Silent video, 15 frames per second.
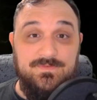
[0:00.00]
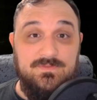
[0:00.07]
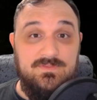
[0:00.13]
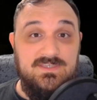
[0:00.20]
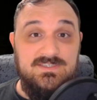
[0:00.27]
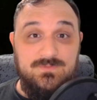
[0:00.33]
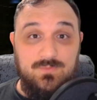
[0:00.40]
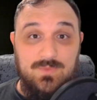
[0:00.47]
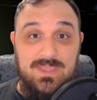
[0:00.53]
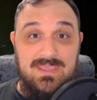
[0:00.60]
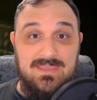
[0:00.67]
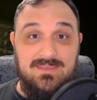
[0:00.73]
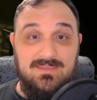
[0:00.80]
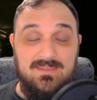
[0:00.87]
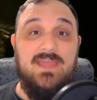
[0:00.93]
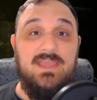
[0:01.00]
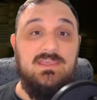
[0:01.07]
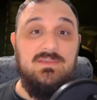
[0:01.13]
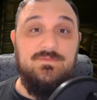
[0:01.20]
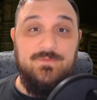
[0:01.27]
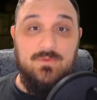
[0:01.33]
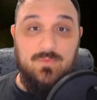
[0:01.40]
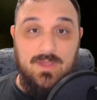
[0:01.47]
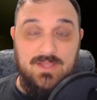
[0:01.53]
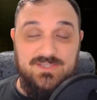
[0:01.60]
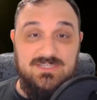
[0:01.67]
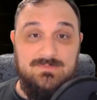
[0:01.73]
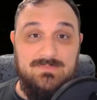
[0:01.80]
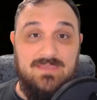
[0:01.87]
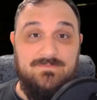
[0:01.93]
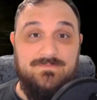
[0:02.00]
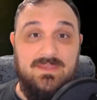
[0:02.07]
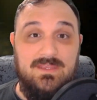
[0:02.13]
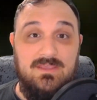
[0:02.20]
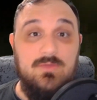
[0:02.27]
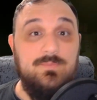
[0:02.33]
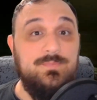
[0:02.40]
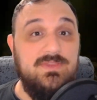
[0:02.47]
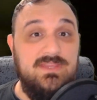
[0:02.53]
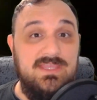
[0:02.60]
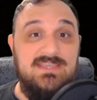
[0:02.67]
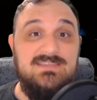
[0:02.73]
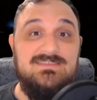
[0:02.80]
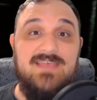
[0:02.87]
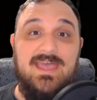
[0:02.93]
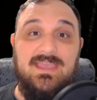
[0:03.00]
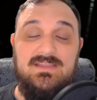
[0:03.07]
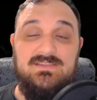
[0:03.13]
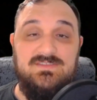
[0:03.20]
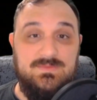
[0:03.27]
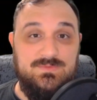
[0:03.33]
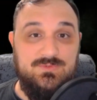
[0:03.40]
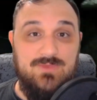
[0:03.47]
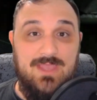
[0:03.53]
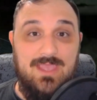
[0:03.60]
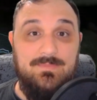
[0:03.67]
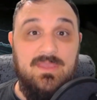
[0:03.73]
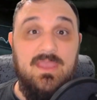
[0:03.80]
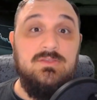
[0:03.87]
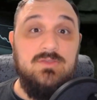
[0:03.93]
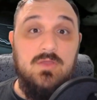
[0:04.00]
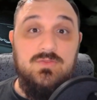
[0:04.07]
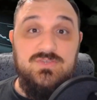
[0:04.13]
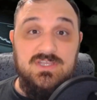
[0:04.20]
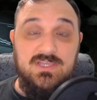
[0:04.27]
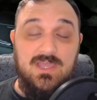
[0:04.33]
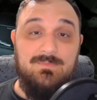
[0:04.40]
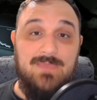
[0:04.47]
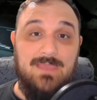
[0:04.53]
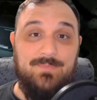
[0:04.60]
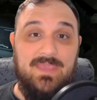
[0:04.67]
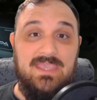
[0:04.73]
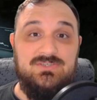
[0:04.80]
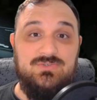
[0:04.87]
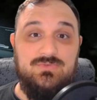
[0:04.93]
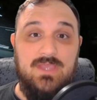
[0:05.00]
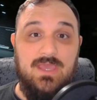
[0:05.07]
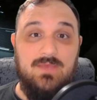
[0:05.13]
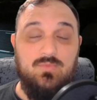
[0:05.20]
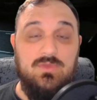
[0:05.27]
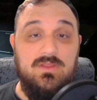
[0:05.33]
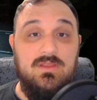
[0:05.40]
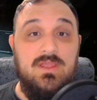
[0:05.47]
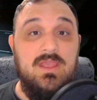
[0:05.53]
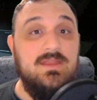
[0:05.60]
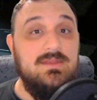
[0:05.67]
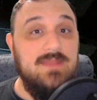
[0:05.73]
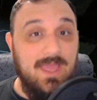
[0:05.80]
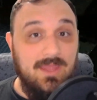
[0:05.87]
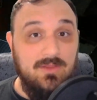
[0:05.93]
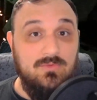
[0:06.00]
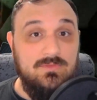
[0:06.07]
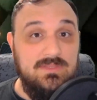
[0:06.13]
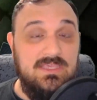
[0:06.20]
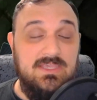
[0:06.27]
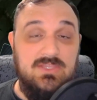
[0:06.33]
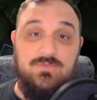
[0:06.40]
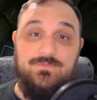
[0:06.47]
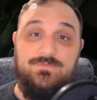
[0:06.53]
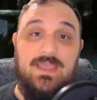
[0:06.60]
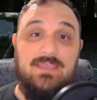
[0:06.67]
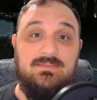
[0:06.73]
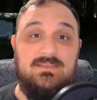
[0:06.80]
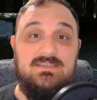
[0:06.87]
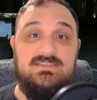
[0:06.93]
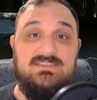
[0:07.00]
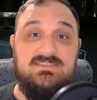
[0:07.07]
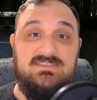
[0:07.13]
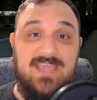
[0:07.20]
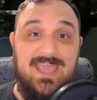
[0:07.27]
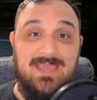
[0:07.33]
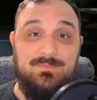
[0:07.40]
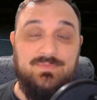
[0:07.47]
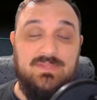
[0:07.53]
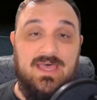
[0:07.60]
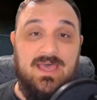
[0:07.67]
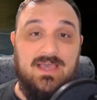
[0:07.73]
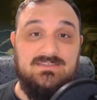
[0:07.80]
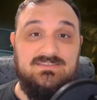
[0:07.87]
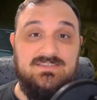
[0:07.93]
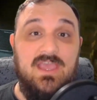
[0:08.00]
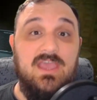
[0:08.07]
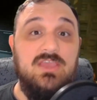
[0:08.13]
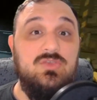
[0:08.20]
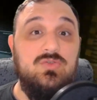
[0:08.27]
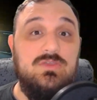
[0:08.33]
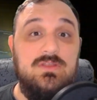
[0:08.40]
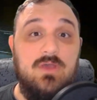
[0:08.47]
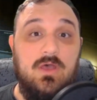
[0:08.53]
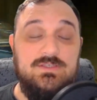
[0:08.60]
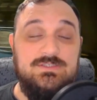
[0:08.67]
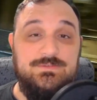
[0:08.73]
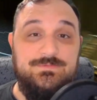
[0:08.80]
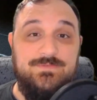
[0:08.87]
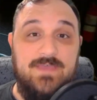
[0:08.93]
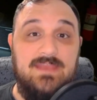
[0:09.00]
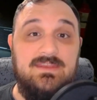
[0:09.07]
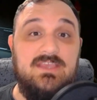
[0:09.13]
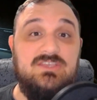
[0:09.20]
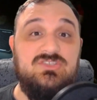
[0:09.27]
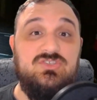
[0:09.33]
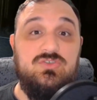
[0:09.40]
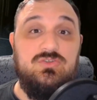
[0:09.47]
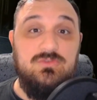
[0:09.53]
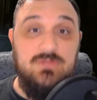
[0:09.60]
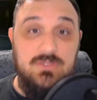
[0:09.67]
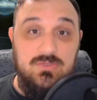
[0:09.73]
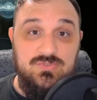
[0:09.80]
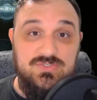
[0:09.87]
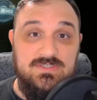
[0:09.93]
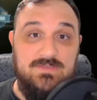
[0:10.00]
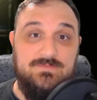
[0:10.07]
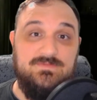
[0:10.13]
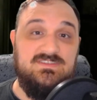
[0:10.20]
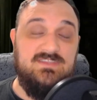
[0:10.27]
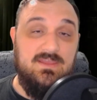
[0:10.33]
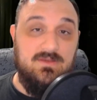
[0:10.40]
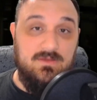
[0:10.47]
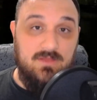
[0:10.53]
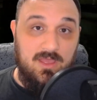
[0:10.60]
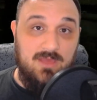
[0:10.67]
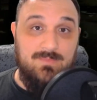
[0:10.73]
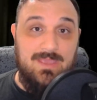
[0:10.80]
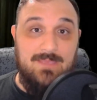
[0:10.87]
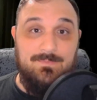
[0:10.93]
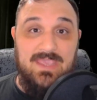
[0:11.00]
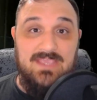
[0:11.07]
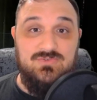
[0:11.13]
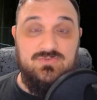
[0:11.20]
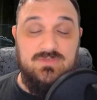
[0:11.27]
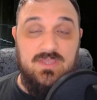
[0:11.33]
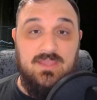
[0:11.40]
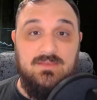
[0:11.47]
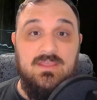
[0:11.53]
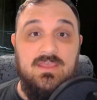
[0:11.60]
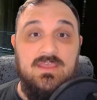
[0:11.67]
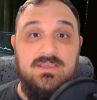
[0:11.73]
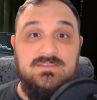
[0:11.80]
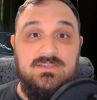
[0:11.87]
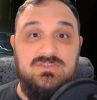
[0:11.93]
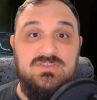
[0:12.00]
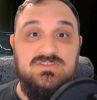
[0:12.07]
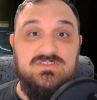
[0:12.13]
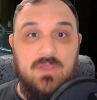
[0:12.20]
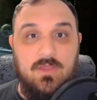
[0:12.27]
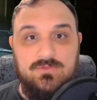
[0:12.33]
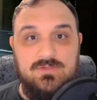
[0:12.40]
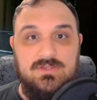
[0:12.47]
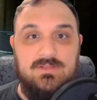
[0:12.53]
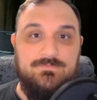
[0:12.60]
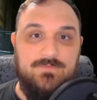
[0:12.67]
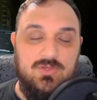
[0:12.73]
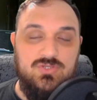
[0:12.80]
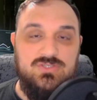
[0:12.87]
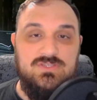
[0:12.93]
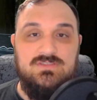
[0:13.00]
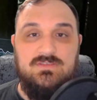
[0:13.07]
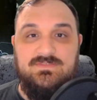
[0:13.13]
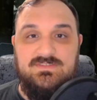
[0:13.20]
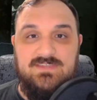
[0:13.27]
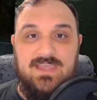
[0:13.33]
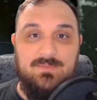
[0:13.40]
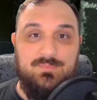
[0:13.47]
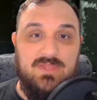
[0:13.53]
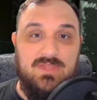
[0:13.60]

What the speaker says: for this week. Thank you for watching my video. Please like and subscribe, and go check out my Patreon, where not only can you find these stat blocks, you can also find exclusives that are on my Patreon, such as alternate versions of stat